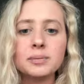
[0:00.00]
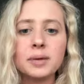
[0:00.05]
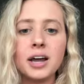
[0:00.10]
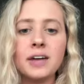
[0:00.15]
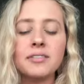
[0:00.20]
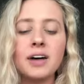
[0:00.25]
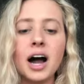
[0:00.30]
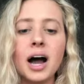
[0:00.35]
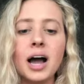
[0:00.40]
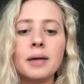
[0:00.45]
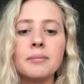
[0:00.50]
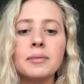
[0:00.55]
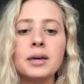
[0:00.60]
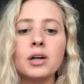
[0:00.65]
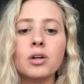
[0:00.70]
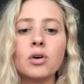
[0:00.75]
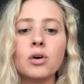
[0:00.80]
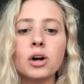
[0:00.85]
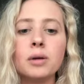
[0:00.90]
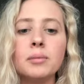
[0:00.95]
but I have high
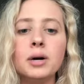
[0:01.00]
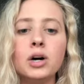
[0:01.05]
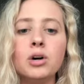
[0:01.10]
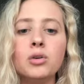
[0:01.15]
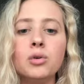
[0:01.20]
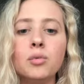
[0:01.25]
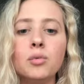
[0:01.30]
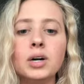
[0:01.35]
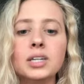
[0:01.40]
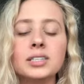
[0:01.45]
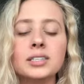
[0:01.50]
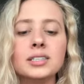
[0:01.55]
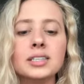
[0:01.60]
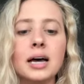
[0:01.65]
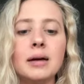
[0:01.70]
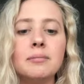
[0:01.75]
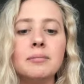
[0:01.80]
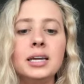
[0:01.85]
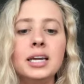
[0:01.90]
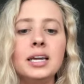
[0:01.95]
male hormone. What does
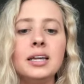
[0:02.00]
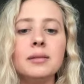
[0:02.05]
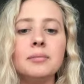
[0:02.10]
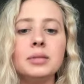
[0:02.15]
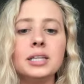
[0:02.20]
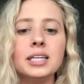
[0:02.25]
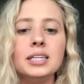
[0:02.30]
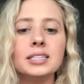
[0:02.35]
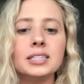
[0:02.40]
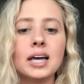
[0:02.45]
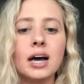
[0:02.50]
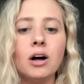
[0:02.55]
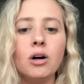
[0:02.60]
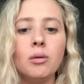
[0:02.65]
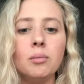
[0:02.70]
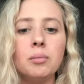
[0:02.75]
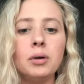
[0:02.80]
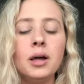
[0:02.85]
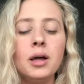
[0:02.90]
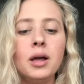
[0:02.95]
that mean? Please
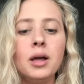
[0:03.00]
help.